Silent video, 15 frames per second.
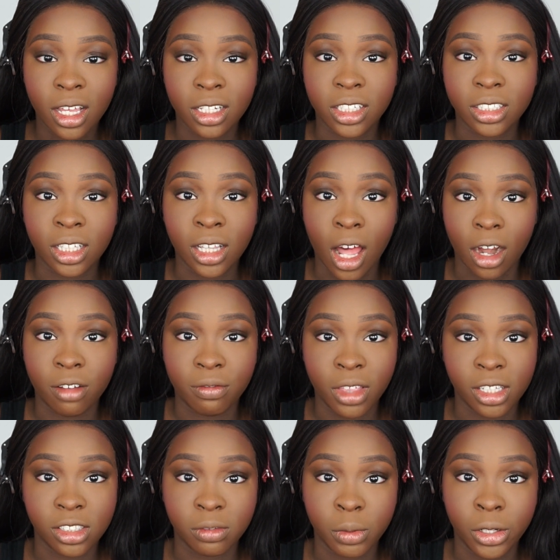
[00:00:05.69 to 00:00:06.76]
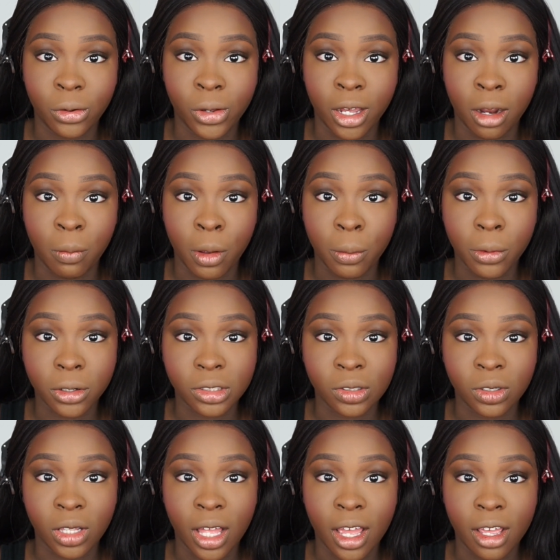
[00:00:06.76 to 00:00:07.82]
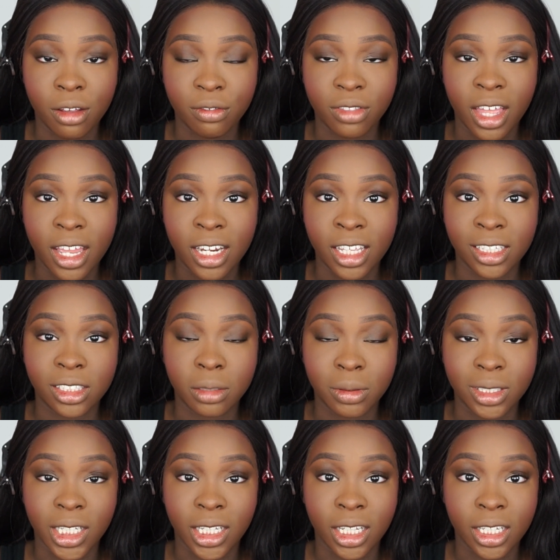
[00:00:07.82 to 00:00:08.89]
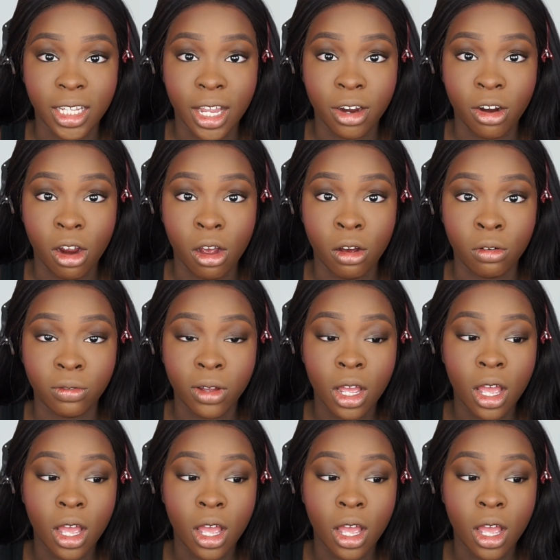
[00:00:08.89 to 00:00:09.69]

Just a lot of things have been going on in my personal life that needs to be taken care of.